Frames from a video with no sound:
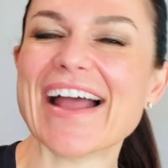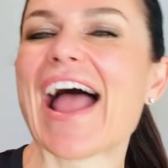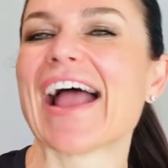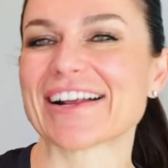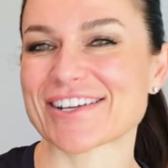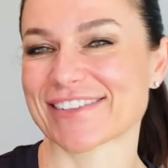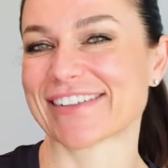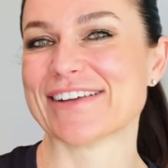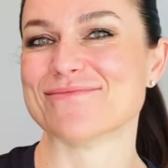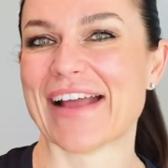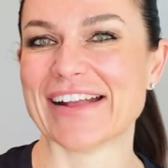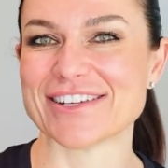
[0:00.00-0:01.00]
Actually
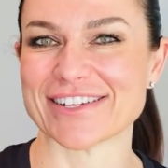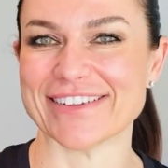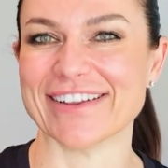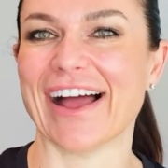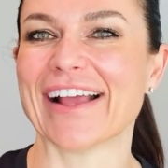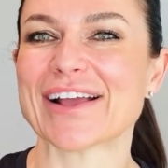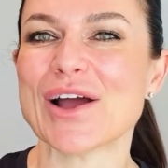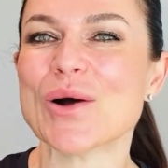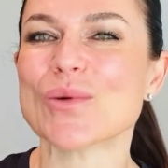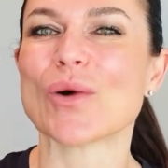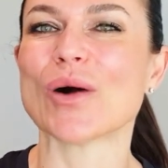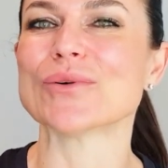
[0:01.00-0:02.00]
imagine,
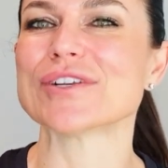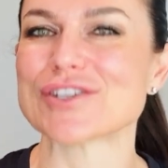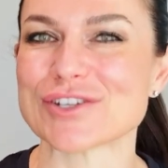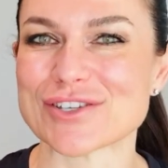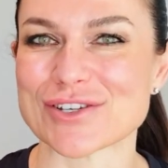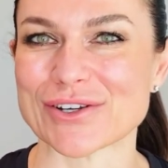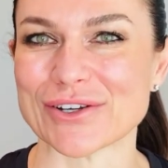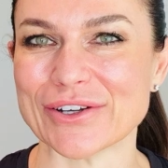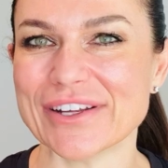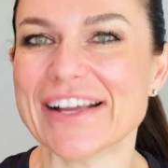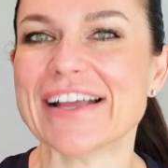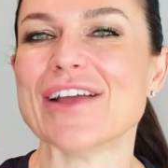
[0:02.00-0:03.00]
what would you
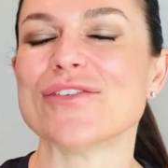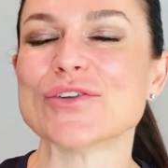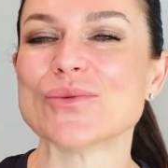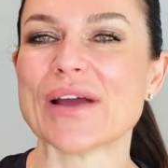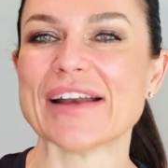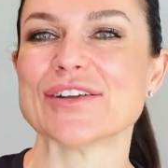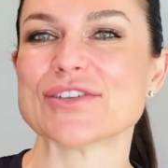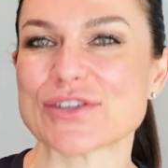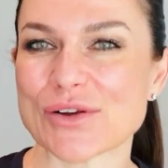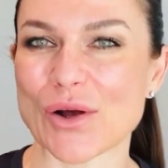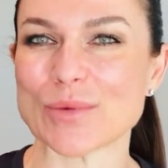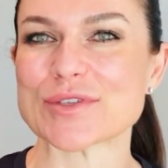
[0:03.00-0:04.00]
do if you went into
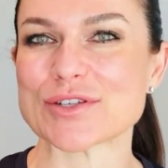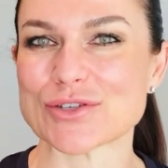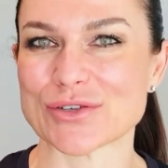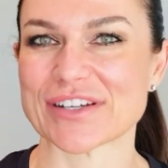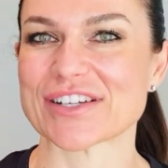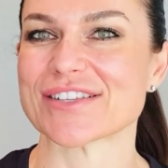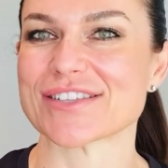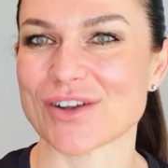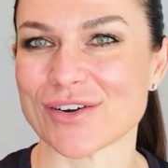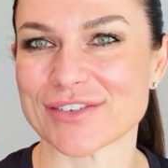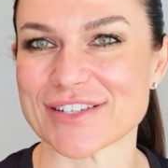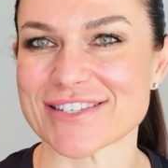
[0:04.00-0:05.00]
your obstetrician's
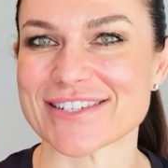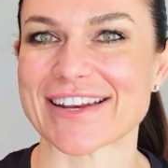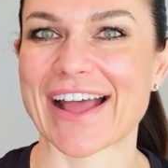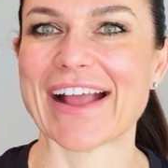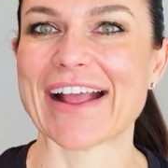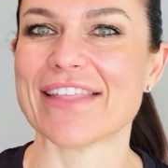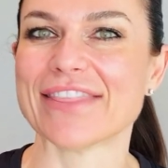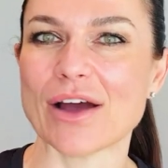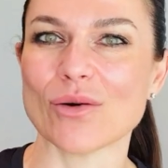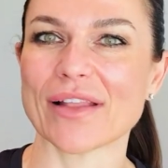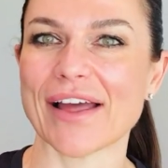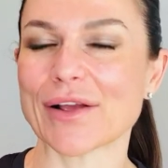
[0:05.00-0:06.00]
office today and they
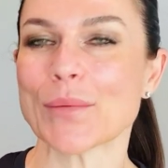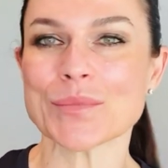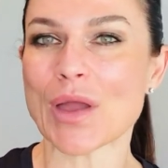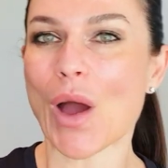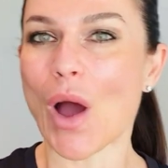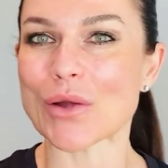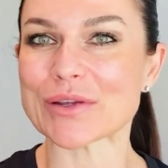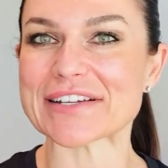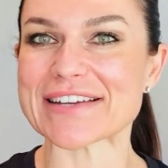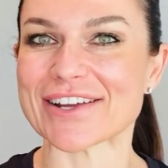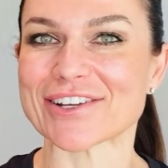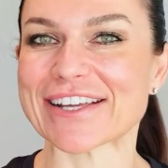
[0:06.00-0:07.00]
were like,
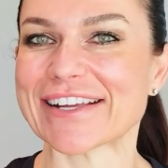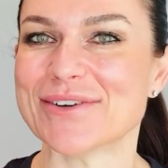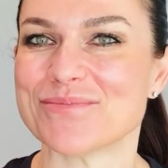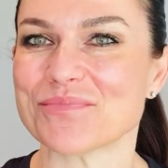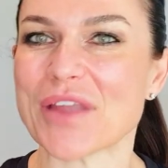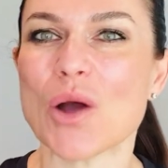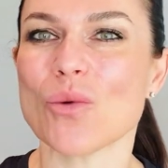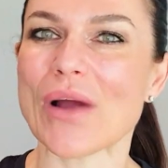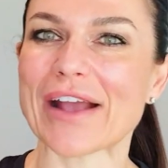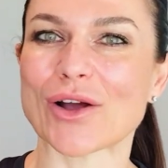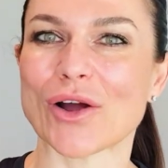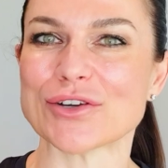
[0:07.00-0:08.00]
okie dokie,
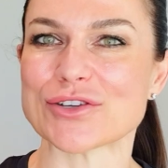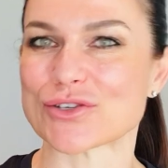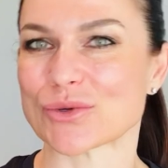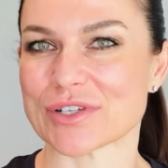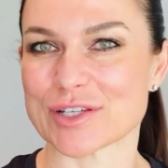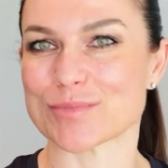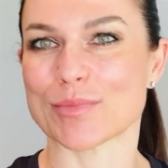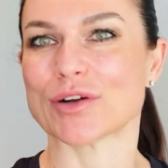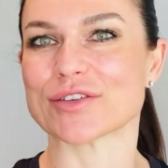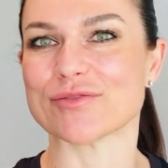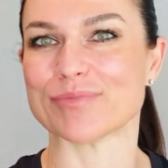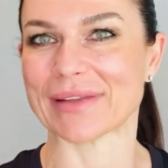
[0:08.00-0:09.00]
we're going to do a
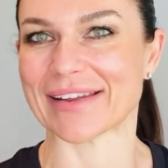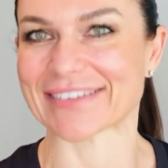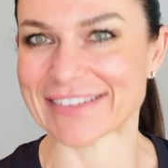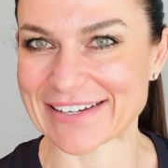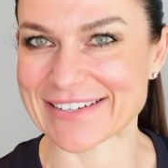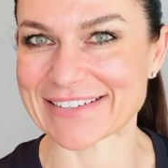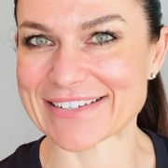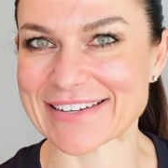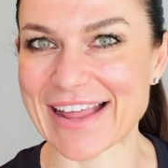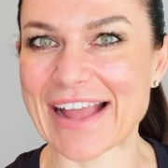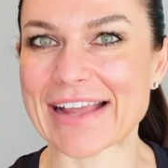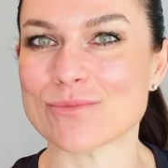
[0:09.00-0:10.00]
spot of bloodletting
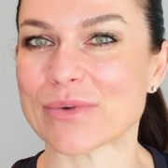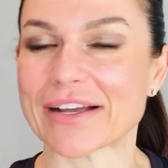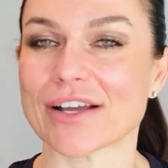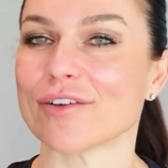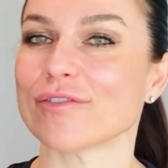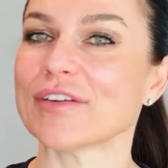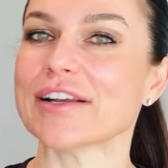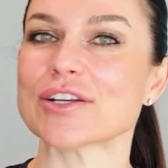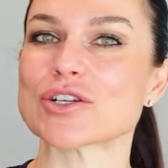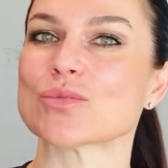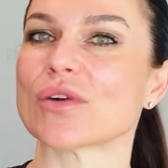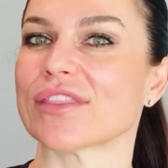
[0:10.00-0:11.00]
today and we're going to
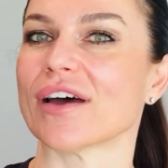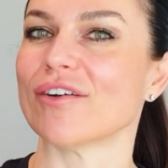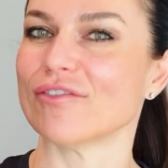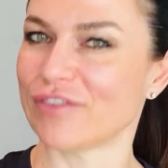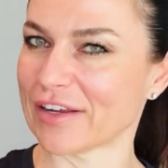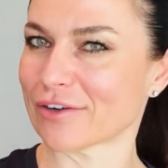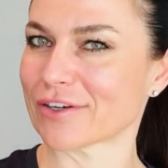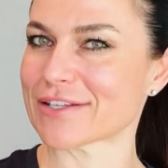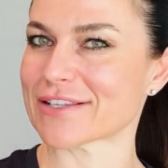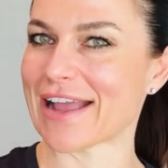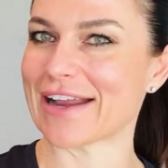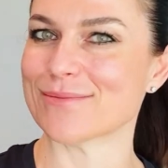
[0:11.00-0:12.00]
finish with a
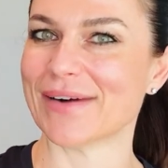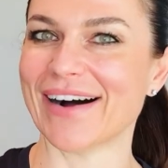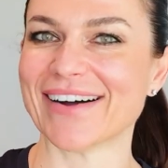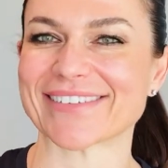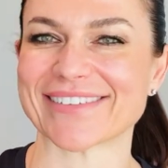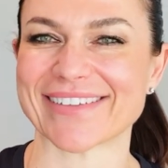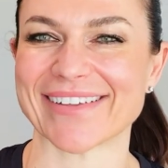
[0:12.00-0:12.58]
vigorous enema.